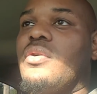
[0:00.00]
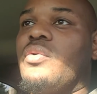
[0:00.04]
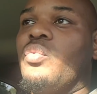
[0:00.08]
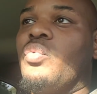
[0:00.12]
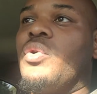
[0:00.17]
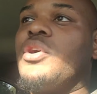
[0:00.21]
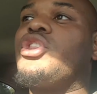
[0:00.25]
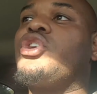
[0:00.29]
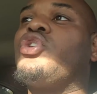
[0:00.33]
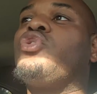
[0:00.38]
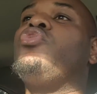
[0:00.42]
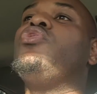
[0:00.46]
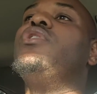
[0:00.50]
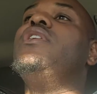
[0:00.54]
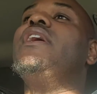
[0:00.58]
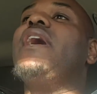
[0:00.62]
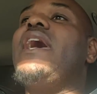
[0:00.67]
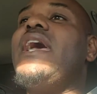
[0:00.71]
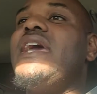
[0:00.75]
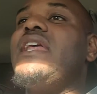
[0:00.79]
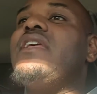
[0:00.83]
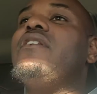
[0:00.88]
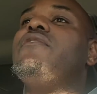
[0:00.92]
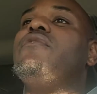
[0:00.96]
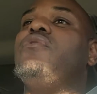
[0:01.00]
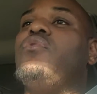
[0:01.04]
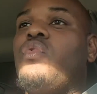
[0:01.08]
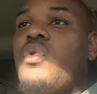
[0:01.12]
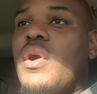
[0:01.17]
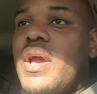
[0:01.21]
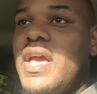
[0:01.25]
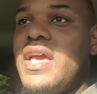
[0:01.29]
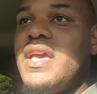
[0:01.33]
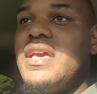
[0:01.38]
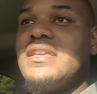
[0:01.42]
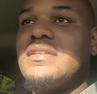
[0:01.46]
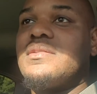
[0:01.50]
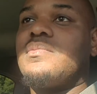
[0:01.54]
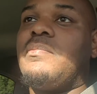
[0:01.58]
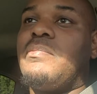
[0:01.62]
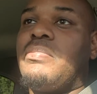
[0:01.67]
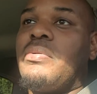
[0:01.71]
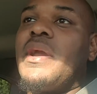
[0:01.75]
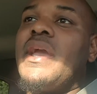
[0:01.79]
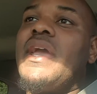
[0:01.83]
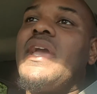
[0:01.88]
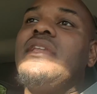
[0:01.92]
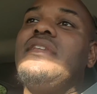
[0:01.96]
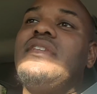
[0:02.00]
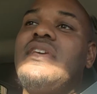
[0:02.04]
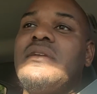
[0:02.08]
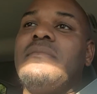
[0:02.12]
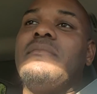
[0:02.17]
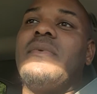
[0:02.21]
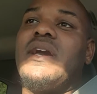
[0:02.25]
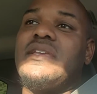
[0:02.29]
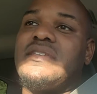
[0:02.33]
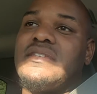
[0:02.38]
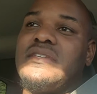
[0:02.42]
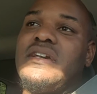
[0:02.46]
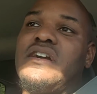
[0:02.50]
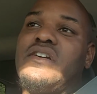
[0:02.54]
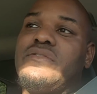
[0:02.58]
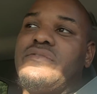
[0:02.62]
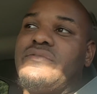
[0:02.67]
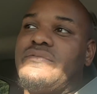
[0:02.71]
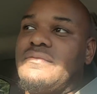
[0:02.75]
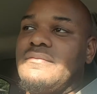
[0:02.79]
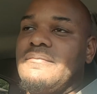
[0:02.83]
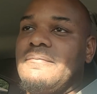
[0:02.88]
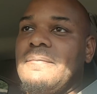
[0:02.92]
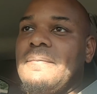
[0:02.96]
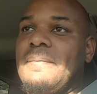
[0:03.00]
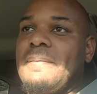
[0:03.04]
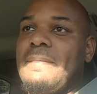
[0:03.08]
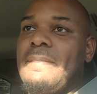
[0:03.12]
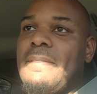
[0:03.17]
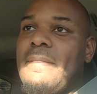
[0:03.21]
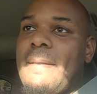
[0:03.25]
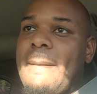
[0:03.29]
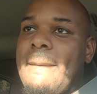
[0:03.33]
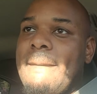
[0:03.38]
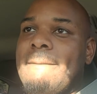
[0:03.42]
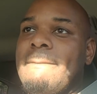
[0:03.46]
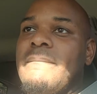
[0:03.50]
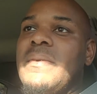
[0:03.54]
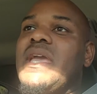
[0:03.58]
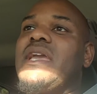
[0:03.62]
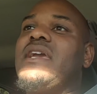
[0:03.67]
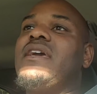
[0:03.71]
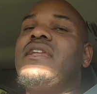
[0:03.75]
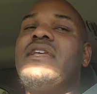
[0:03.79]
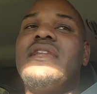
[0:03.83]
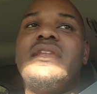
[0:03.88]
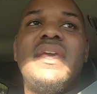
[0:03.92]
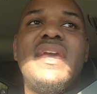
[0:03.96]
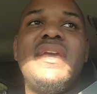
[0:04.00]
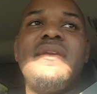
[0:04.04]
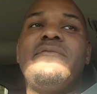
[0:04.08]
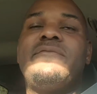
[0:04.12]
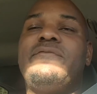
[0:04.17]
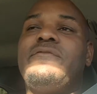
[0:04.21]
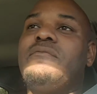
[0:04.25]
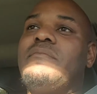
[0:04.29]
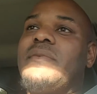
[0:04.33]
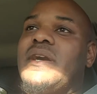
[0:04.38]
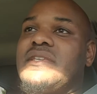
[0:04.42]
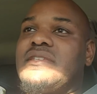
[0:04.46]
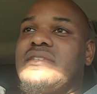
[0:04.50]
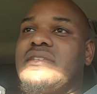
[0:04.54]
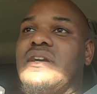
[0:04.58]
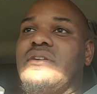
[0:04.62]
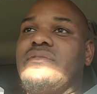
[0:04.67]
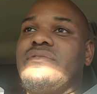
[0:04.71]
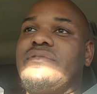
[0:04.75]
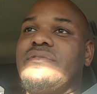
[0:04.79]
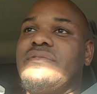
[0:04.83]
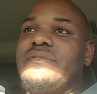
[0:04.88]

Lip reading: with creative ways, branding myself, making a name for myself,